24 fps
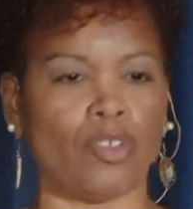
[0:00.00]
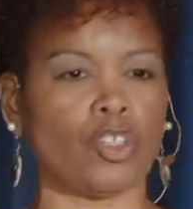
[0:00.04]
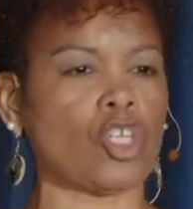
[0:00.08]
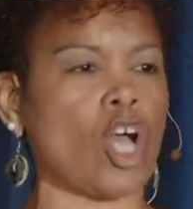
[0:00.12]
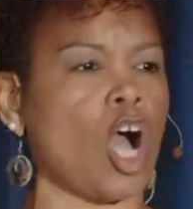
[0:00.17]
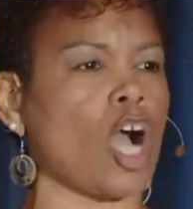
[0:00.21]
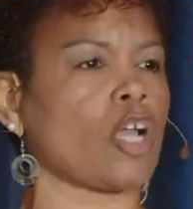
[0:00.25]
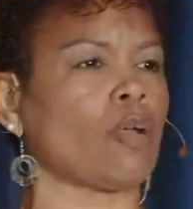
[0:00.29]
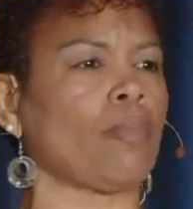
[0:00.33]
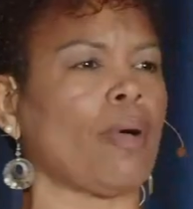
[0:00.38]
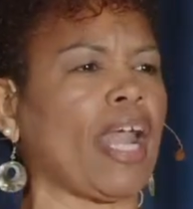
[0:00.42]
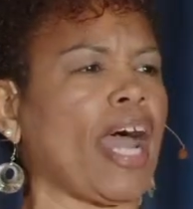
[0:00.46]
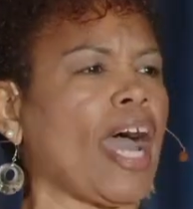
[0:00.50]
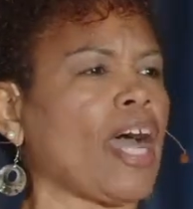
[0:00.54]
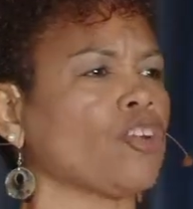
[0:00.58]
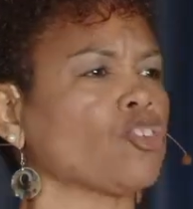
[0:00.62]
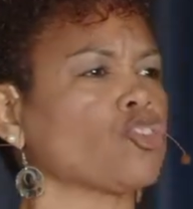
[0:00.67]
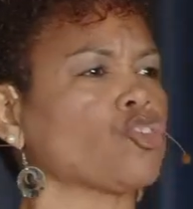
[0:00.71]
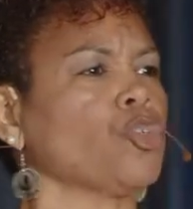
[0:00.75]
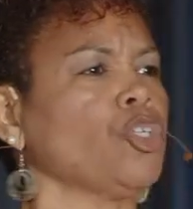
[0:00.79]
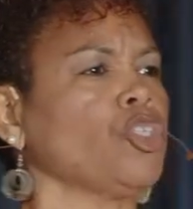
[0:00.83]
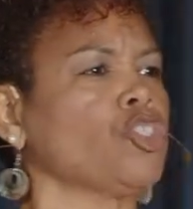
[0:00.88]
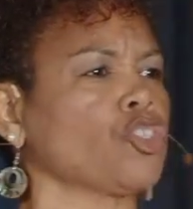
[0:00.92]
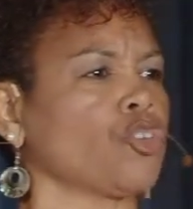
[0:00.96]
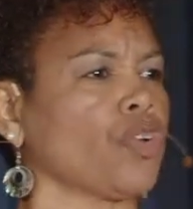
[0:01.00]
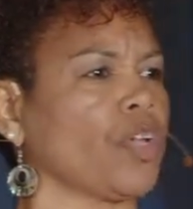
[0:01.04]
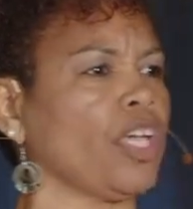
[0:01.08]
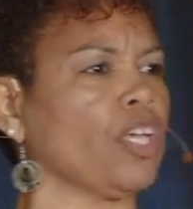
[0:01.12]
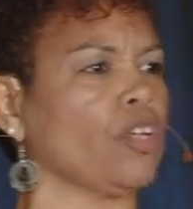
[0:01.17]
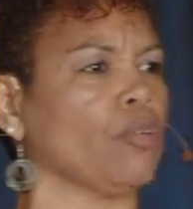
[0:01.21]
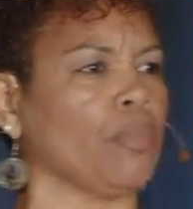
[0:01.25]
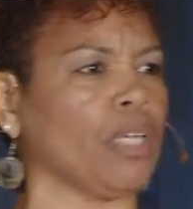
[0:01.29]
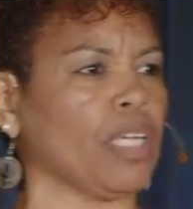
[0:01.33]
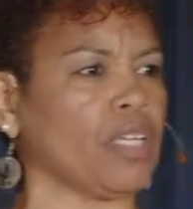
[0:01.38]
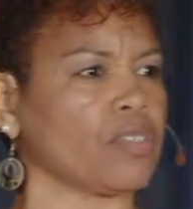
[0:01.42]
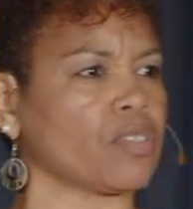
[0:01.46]
talking about how to treat your
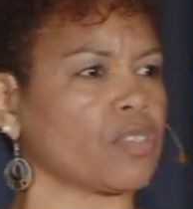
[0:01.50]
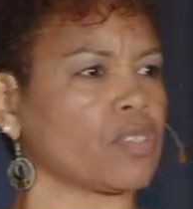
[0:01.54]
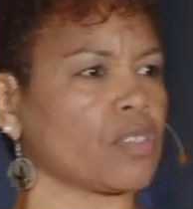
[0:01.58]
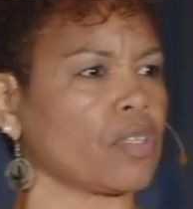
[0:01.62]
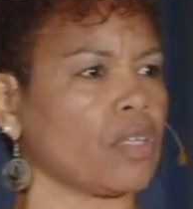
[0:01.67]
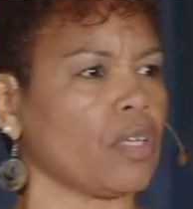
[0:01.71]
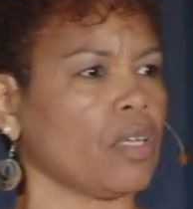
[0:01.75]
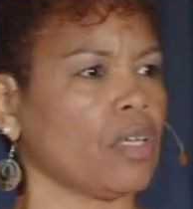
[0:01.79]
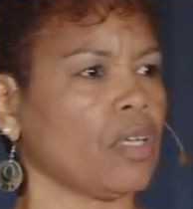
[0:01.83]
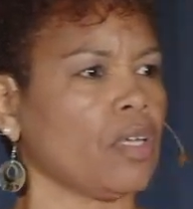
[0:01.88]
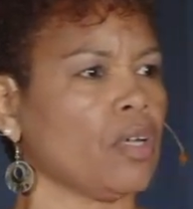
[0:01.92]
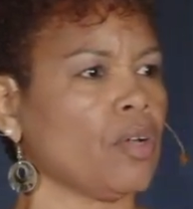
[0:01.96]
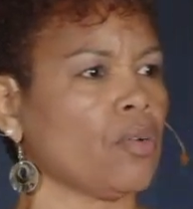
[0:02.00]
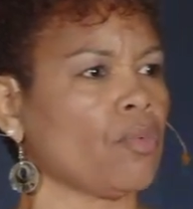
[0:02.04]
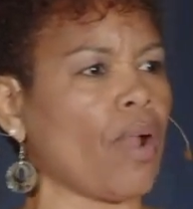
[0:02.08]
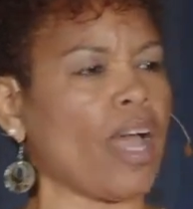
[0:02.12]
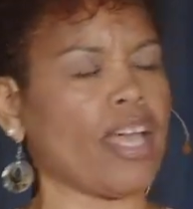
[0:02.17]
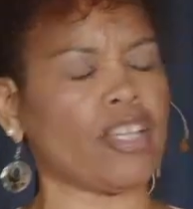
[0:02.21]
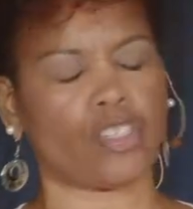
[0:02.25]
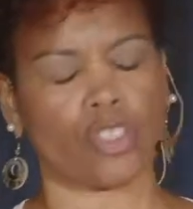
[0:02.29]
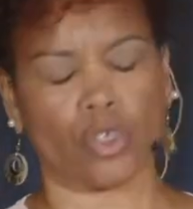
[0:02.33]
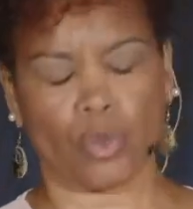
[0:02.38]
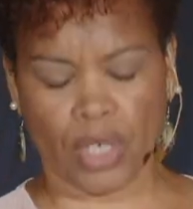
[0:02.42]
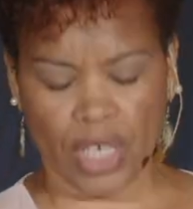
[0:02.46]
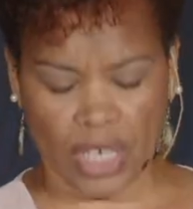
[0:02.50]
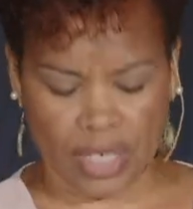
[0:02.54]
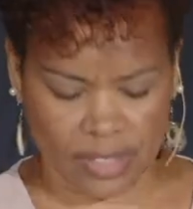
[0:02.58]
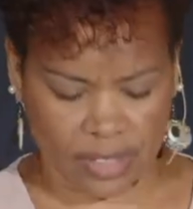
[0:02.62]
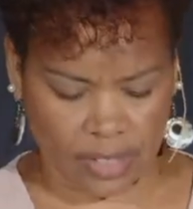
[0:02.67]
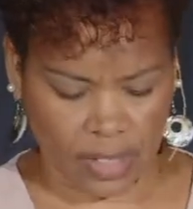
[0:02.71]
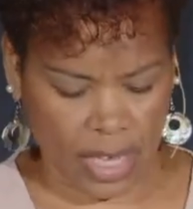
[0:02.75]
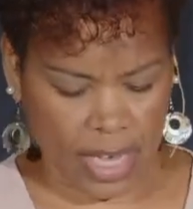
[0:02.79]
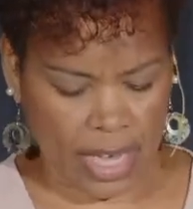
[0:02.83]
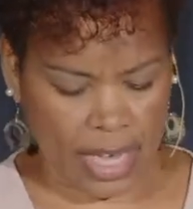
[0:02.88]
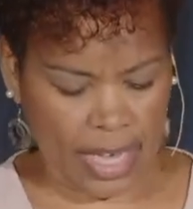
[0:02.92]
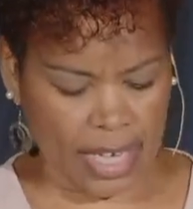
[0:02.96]
enemies, right? So
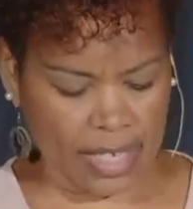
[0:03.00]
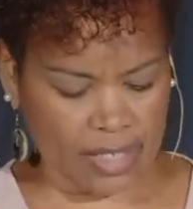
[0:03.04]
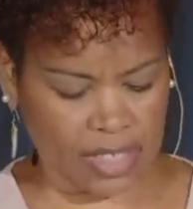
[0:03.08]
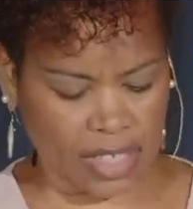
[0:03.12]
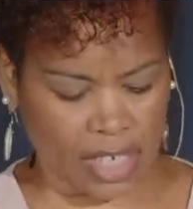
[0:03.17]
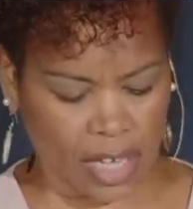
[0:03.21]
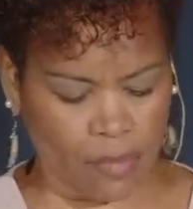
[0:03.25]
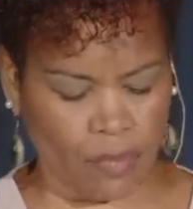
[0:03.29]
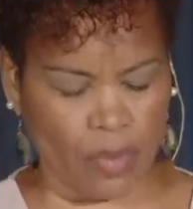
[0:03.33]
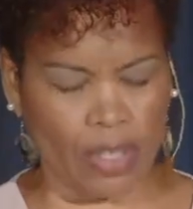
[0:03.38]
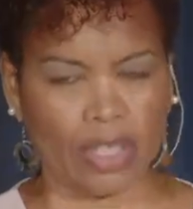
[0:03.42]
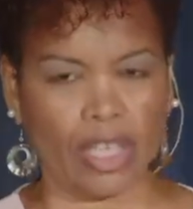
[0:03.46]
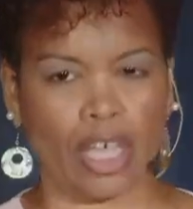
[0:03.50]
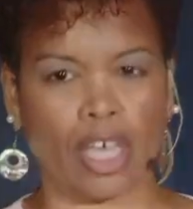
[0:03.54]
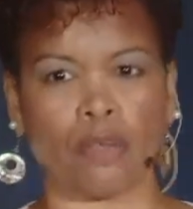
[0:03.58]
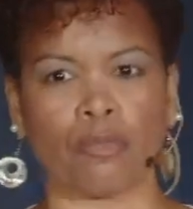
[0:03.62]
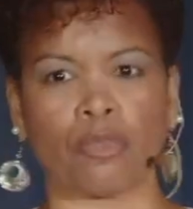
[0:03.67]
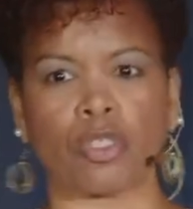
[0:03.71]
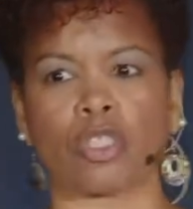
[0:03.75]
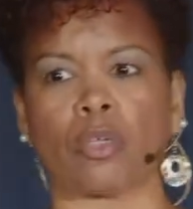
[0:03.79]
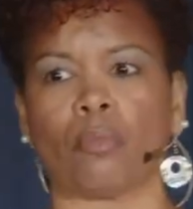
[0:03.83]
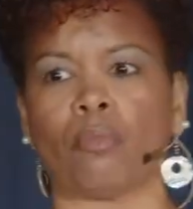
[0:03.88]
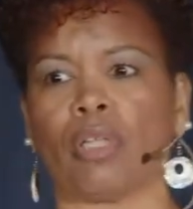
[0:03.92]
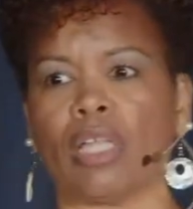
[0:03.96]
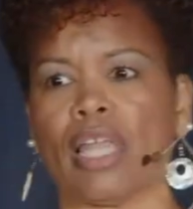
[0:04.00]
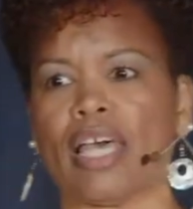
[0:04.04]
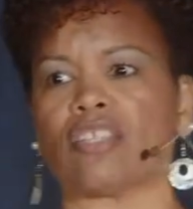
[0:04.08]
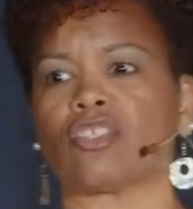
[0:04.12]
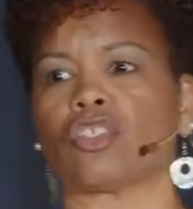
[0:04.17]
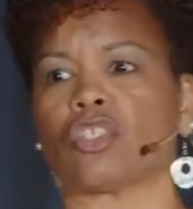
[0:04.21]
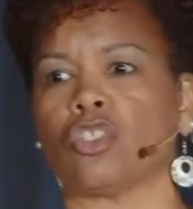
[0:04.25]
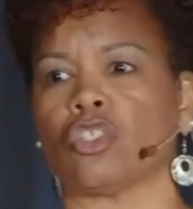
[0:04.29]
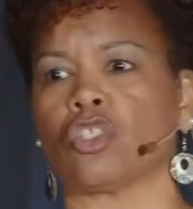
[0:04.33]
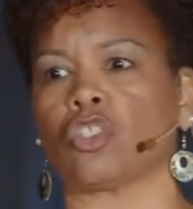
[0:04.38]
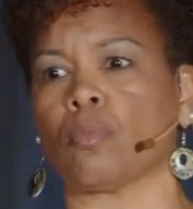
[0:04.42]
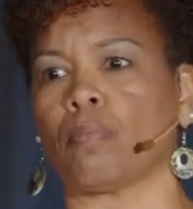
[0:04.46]
he's giving them some
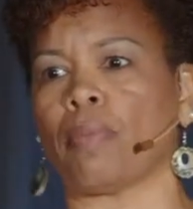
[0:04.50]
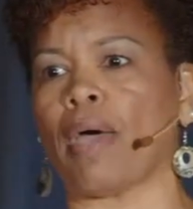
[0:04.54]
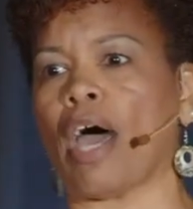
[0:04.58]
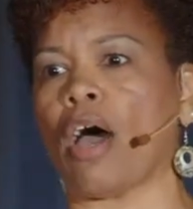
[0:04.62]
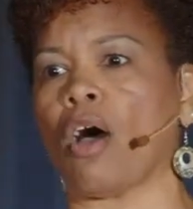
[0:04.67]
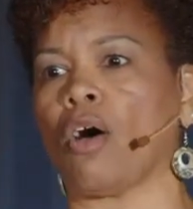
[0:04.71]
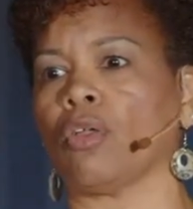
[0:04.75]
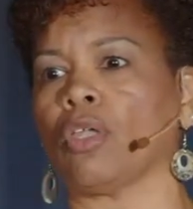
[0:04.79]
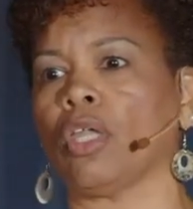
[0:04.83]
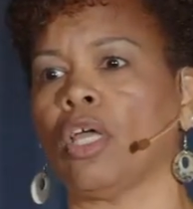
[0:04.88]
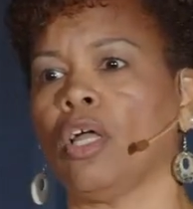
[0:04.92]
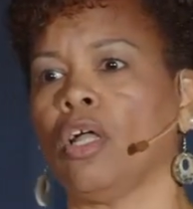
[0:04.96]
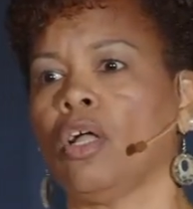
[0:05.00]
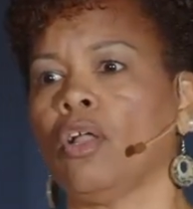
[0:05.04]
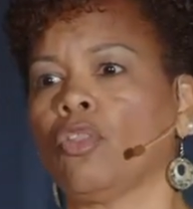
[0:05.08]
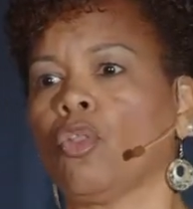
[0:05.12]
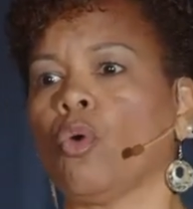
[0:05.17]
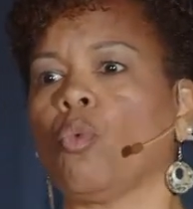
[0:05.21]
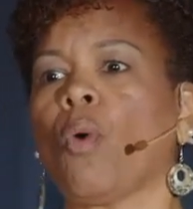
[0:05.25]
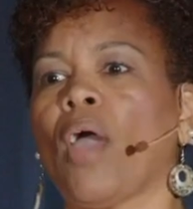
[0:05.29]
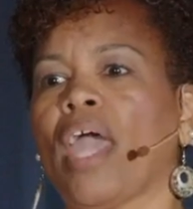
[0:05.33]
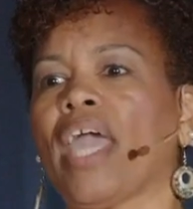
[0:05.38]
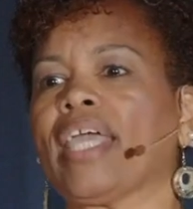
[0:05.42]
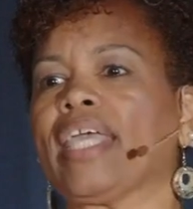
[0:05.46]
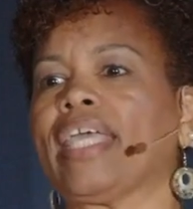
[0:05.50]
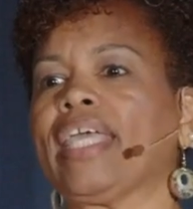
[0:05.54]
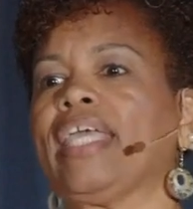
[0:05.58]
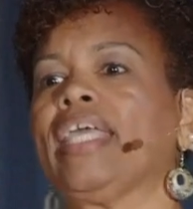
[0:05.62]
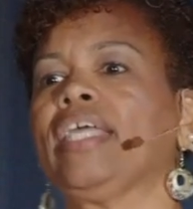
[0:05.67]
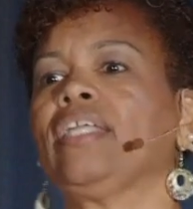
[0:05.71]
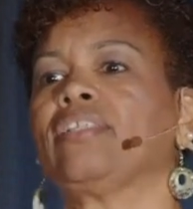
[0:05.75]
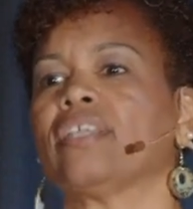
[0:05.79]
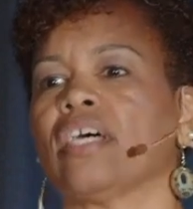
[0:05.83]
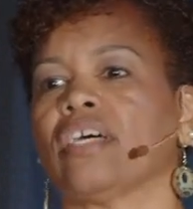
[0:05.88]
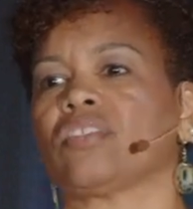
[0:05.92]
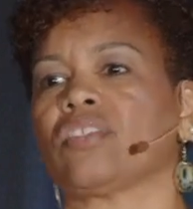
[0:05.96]
lessons about the way
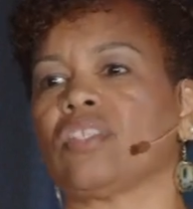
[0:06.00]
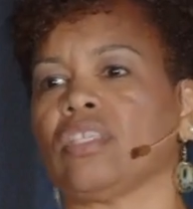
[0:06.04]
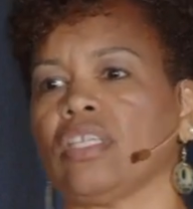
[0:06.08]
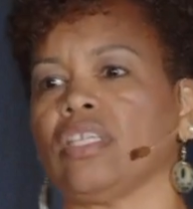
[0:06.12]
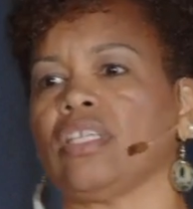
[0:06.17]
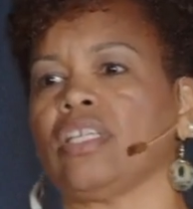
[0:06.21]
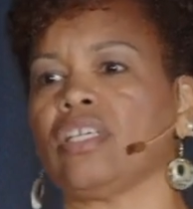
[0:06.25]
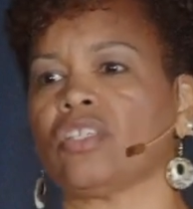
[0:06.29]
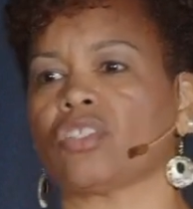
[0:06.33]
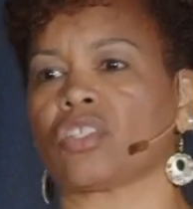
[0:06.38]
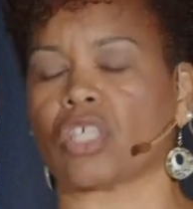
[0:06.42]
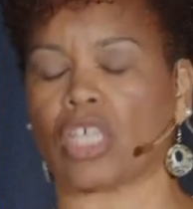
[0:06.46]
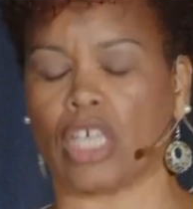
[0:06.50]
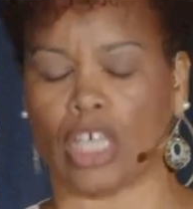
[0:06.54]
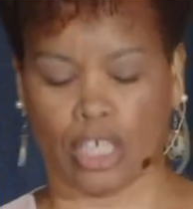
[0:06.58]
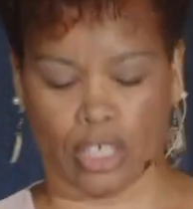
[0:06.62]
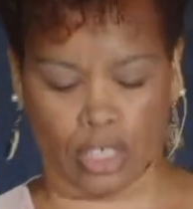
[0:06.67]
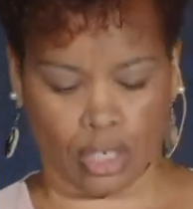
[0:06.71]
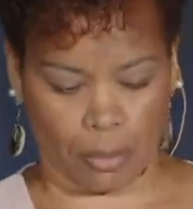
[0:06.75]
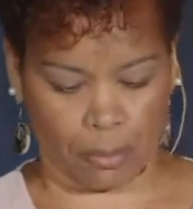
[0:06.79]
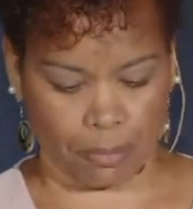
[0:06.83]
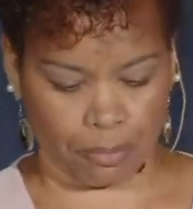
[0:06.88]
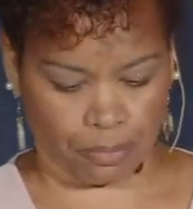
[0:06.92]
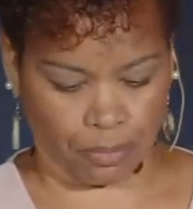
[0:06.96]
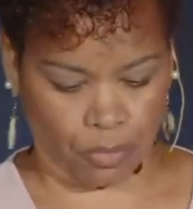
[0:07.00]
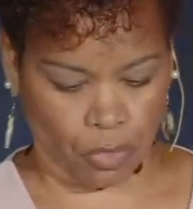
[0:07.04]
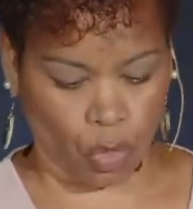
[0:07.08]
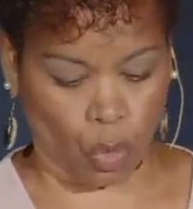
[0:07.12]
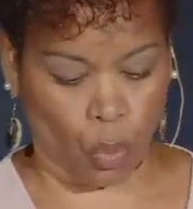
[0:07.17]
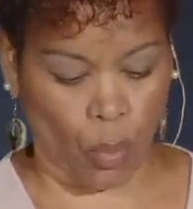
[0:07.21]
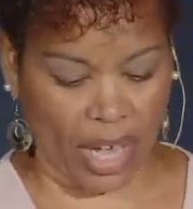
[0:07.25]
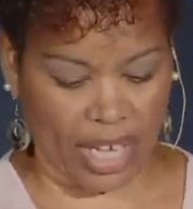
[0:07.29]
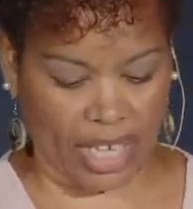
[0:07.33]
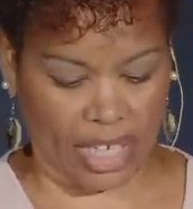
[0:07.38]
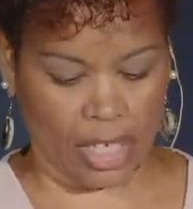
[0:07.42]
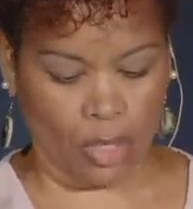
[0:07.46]
he does it in his kingdom, the
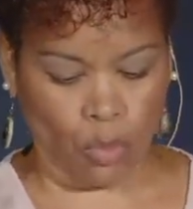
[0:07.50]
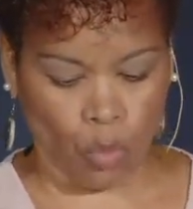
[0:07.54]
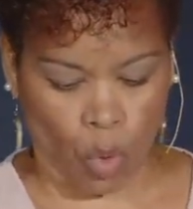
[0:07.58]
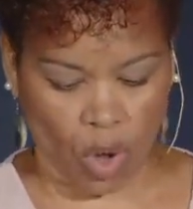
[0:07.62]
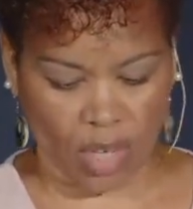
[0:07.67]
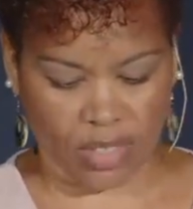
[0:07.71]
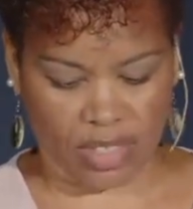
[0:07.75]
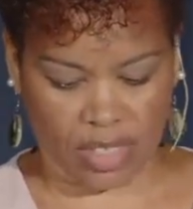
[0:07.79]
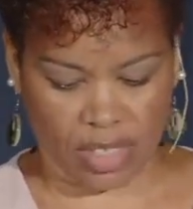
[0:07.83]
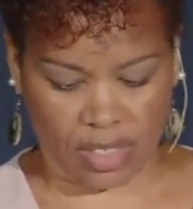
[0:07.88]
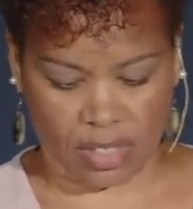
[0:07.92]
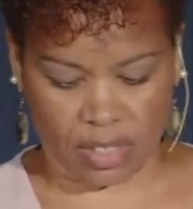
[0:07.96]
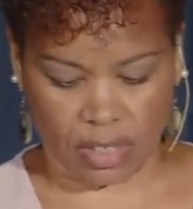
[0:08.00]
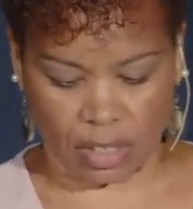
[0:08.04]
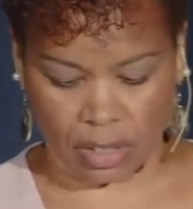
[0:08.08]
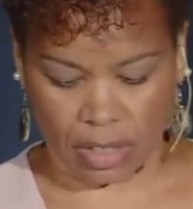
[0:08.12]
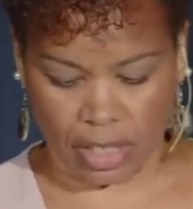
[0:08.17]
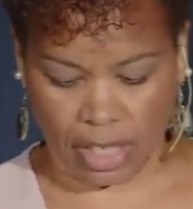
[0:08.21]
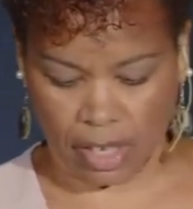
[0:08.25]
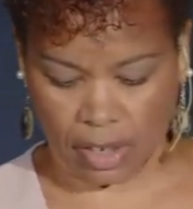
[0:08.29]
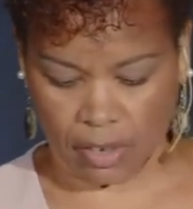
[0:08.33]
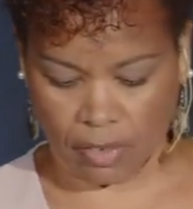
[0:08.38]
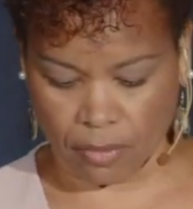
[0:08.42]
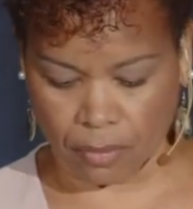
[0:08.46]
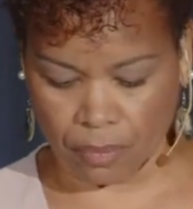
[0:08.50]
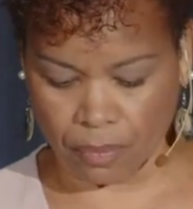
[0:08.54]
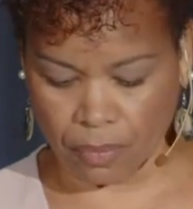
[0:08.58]
way he wants us to live.